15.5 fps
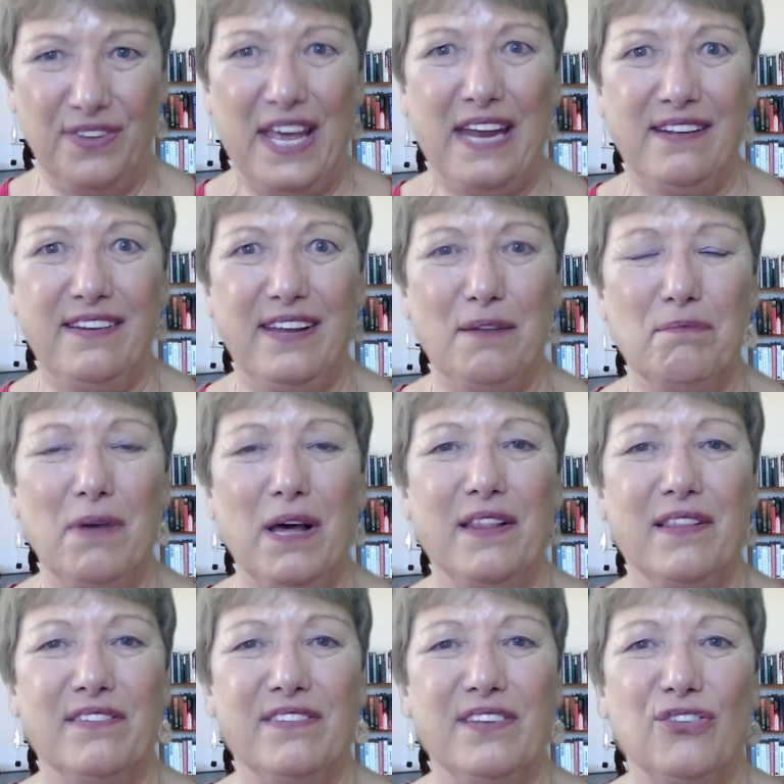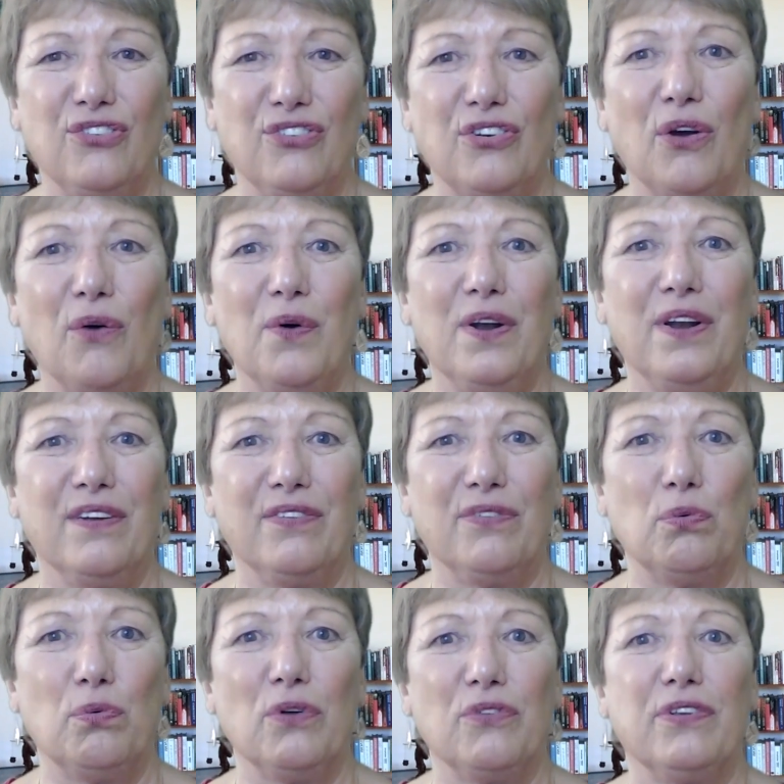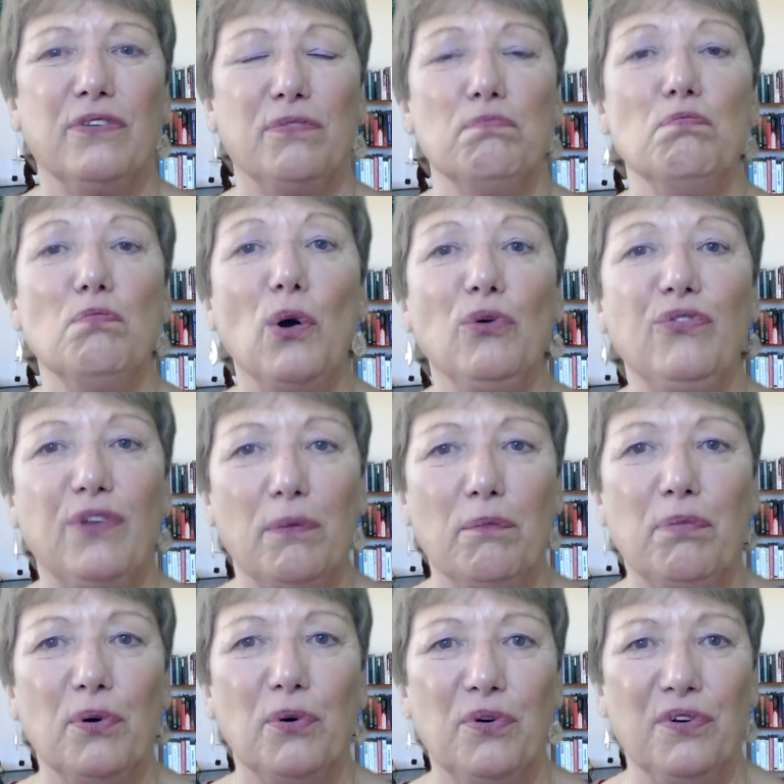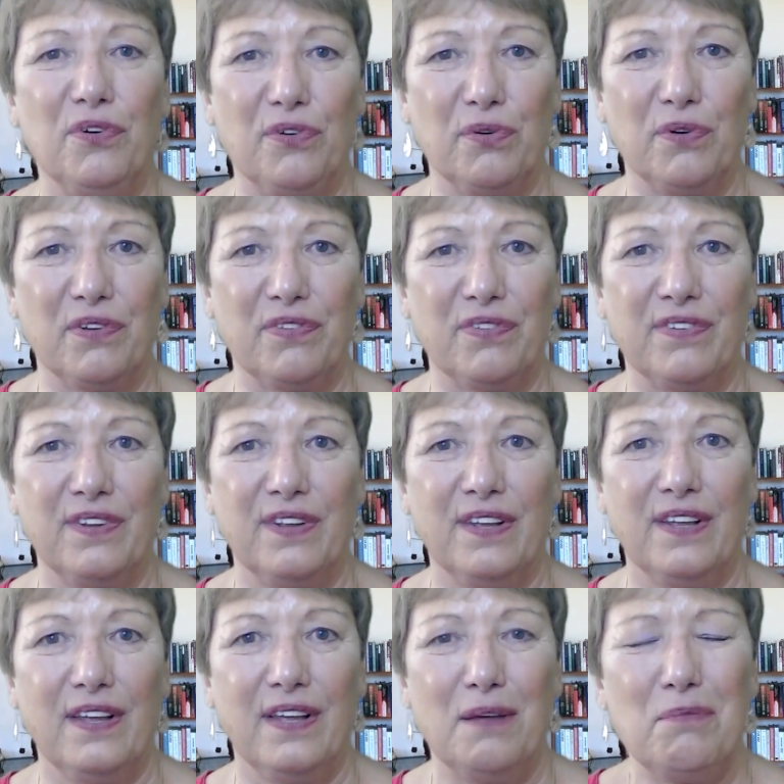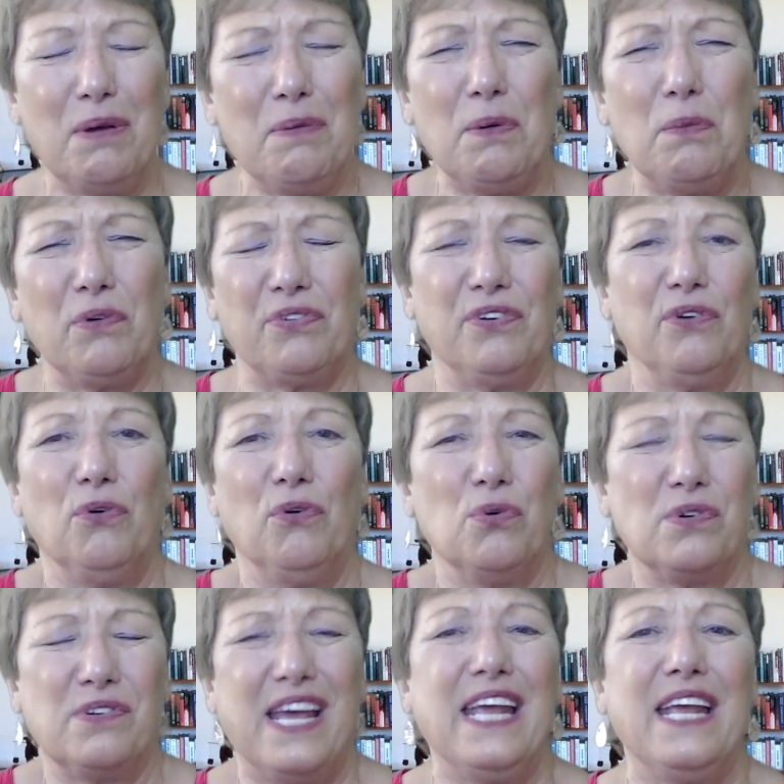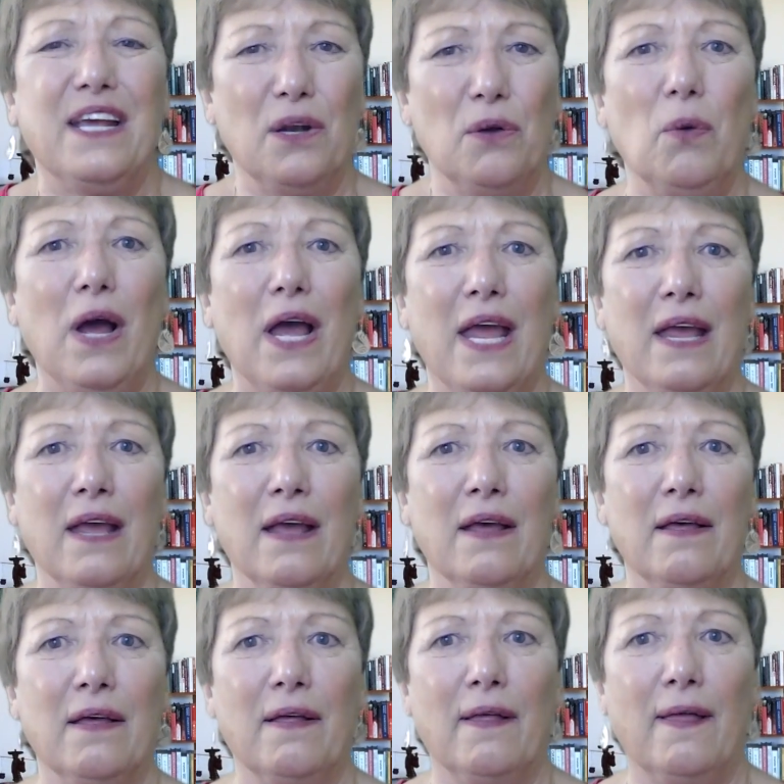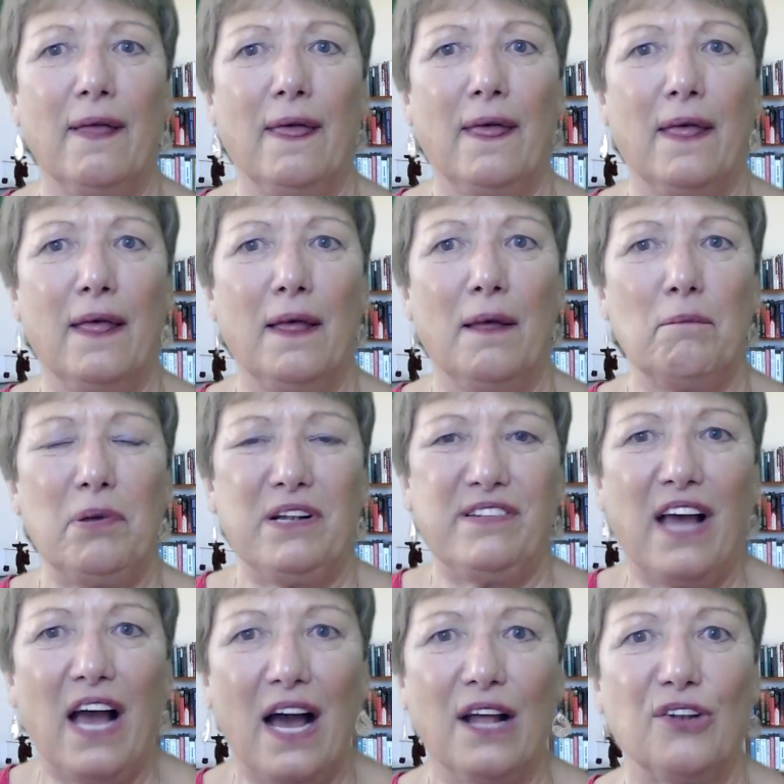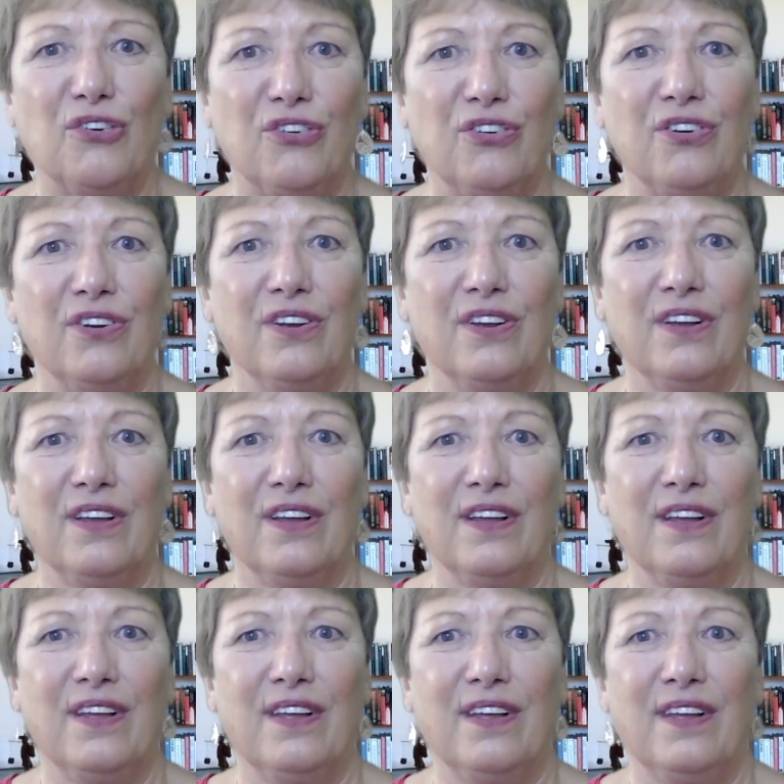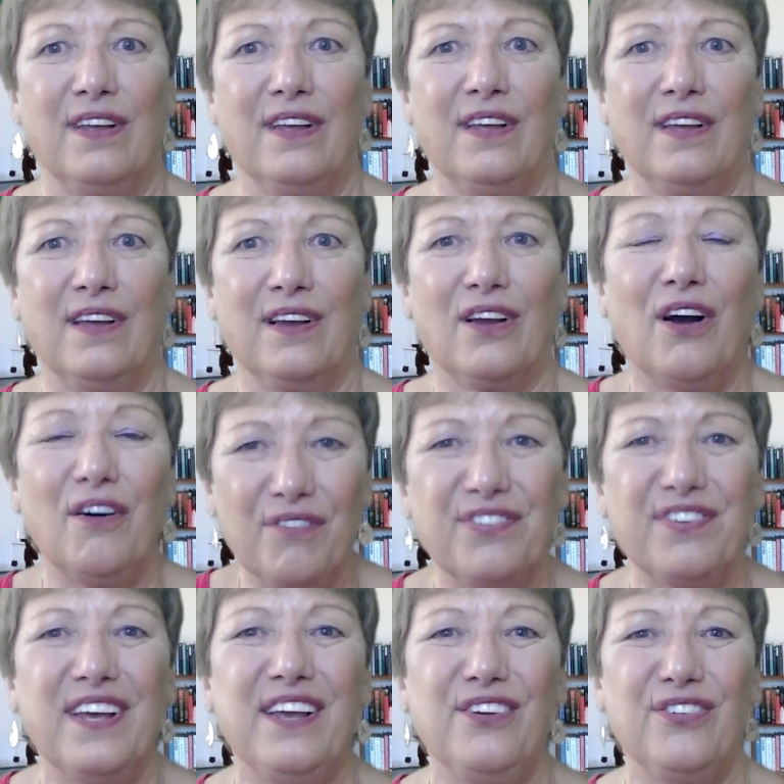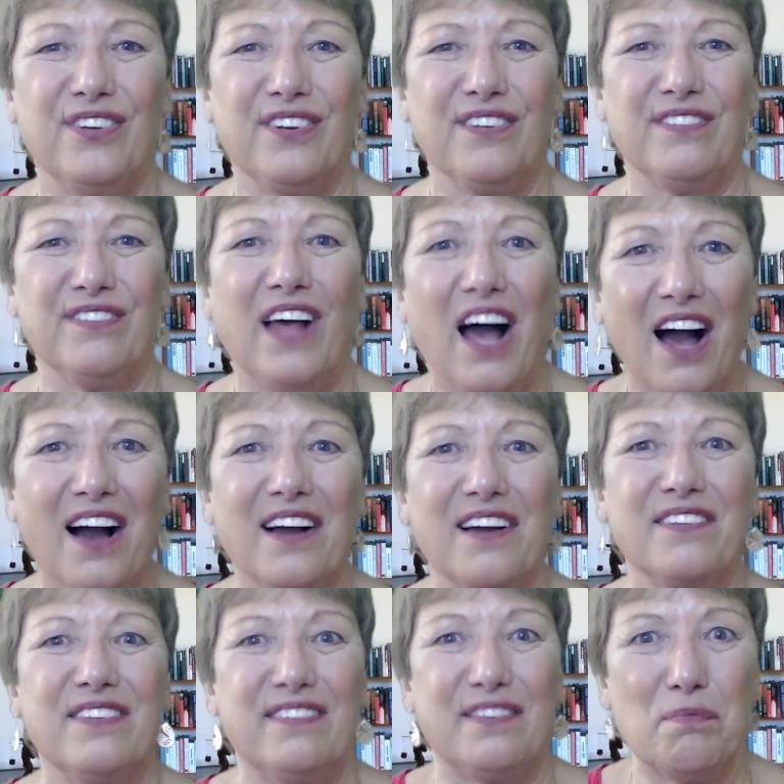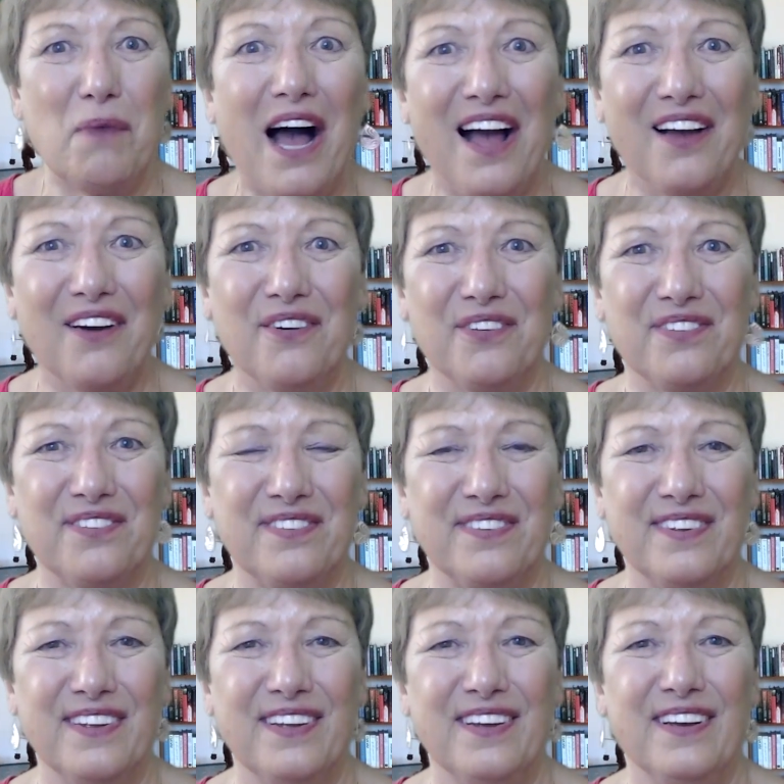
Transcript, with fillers: 18 months has shown us what's most important to us. Maybe it wasn't all taken away, but touch, conversations, hugs, smiles,